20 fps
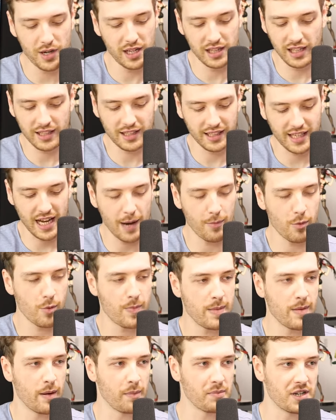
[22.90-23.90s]
really like the Cowboy
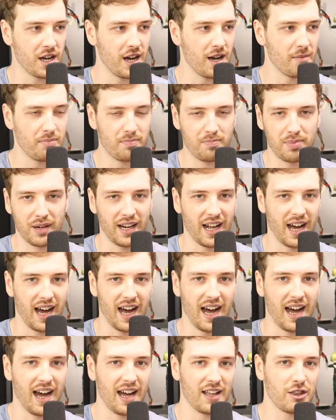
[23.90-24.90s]
Bebop dub, but
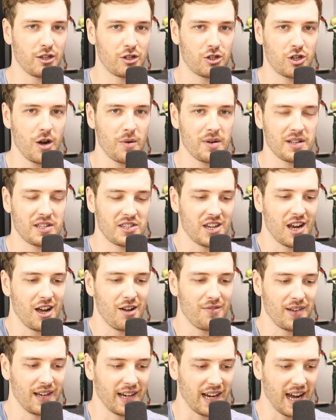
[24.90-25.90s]
I, the show
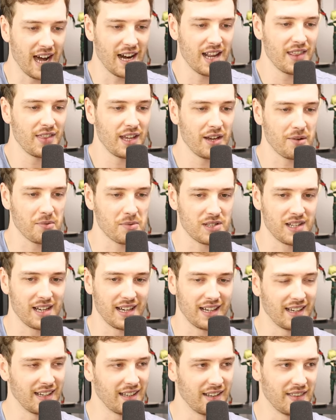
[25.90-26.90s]
itself, like, I didn't think it was
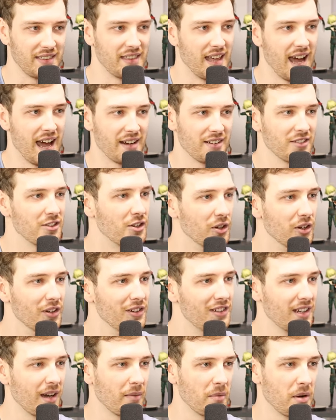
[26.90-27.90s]
like that
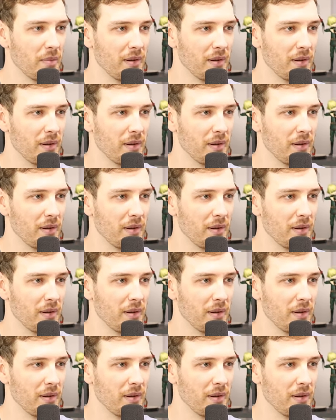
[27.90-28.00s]
good. I'm